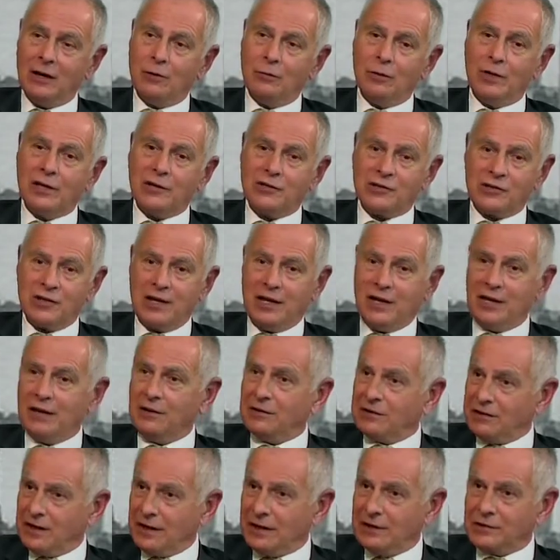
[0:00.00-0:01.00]
We're seeing
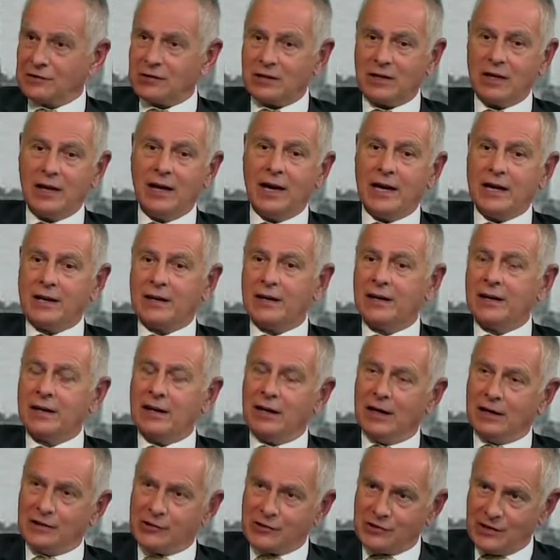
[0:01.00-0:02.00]
things like
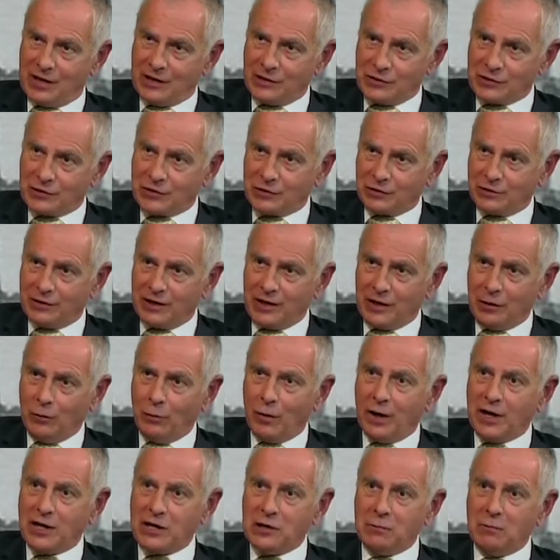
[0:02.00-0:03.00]
sensoring,
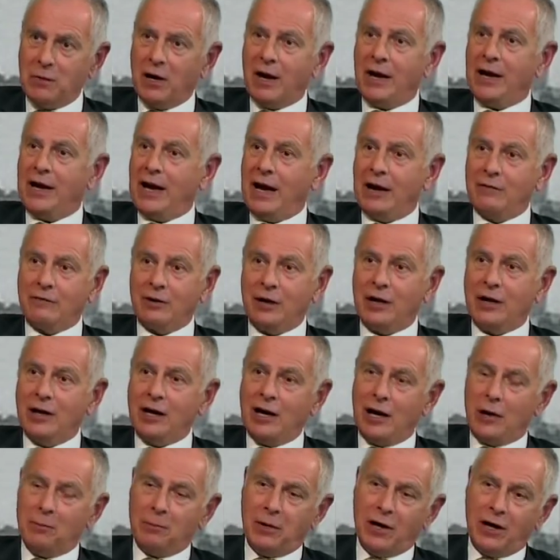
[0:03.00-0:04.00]
where you might have a
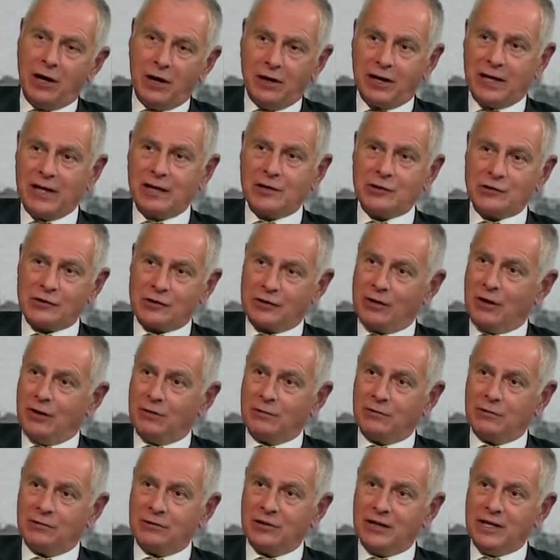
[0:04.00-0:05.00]
parking
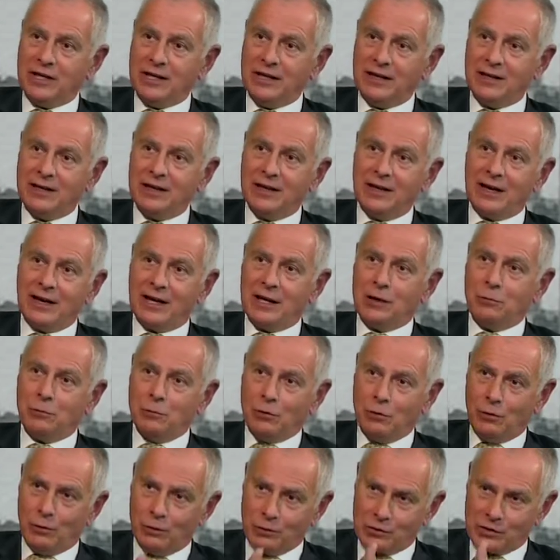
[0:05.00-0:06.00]
slot free and it
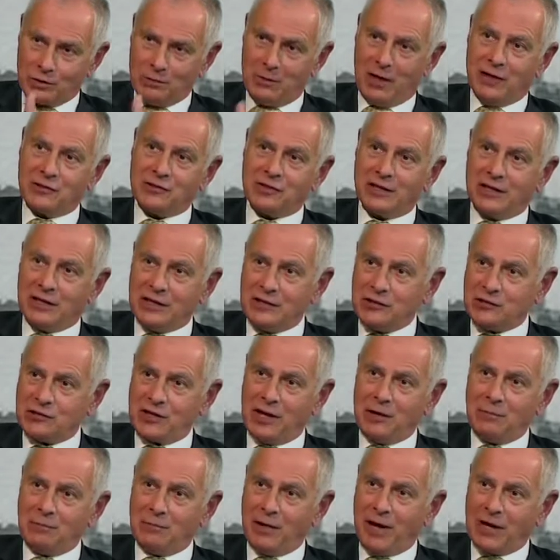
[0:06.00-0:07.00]
will automatically
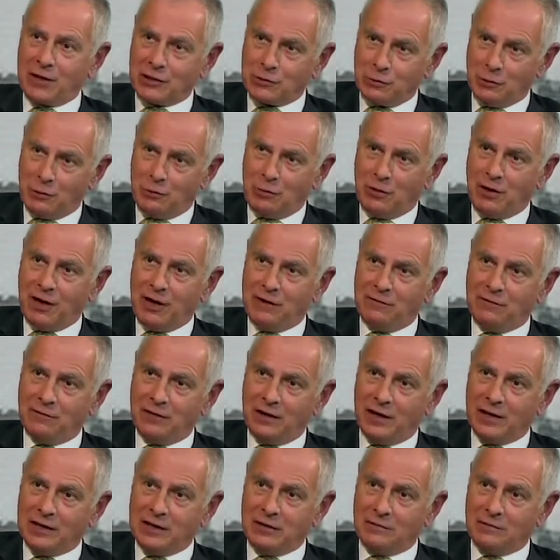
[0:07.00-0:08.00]
send back to a
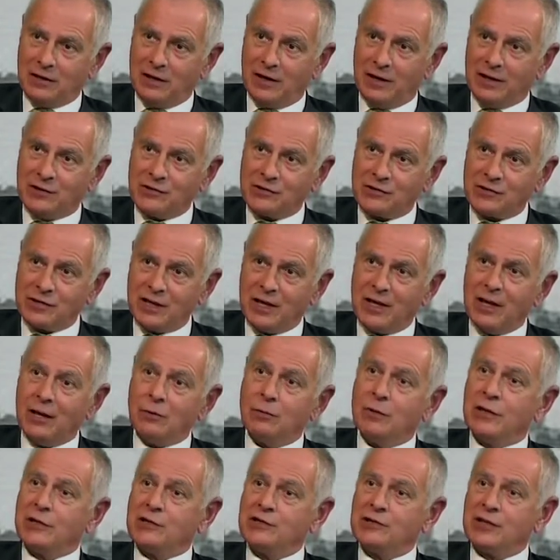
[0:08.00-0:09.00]
Wi-Fi device.
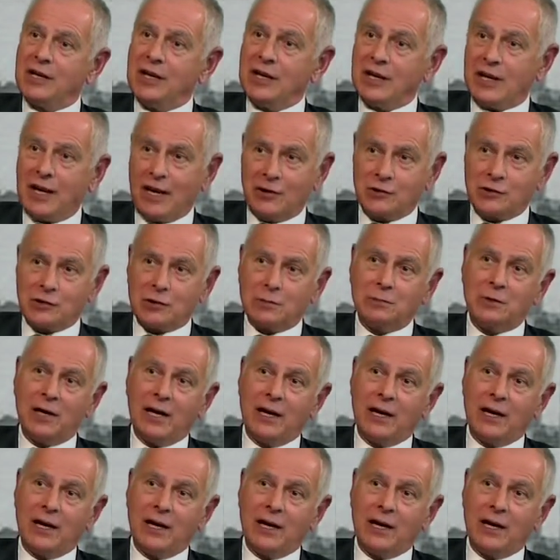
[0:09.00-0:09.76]
We're seeing customer